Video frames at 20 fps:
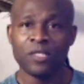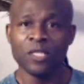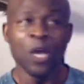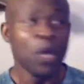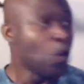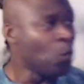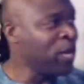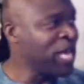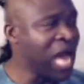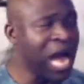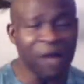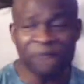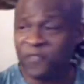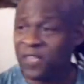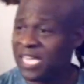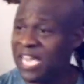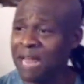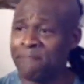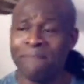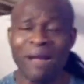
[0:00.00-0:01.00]
We have to
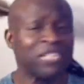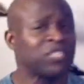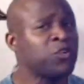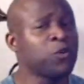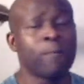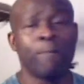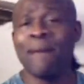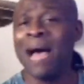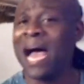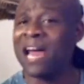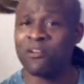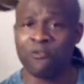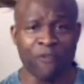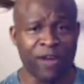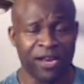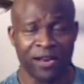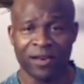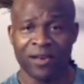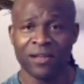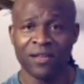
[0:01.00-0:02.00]
get back to battering,
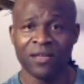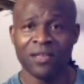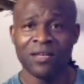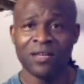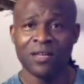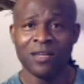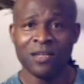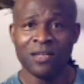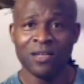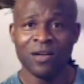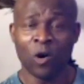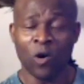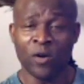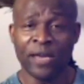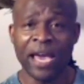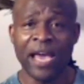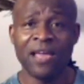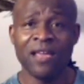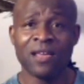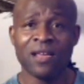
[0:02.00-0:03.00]

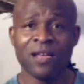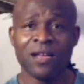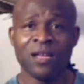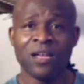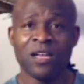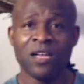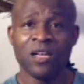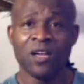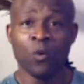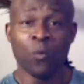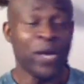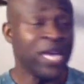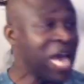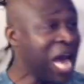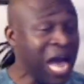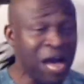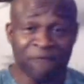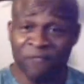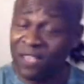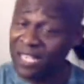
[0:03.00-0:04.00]
okay? We
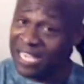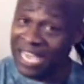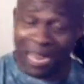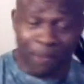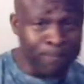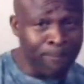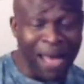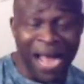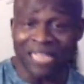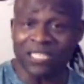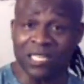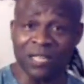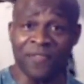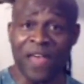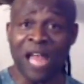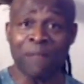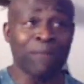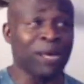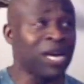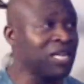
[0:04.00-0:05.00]
have to get back to
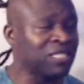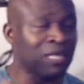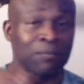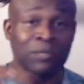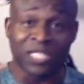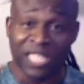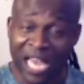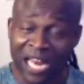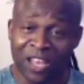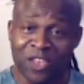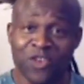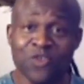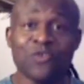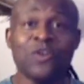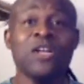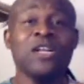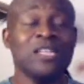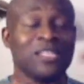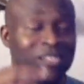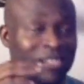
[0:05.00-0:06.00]
that because I'm telling you,
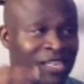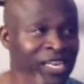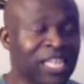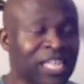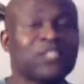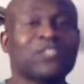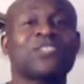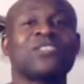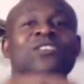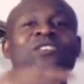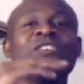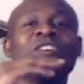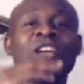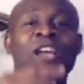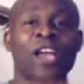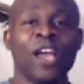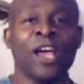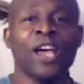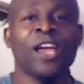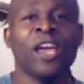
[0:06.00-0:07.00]
it's
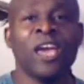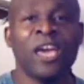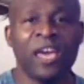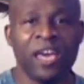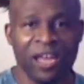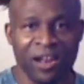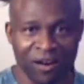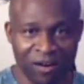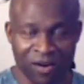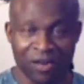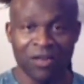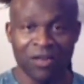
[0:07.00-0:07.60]
here.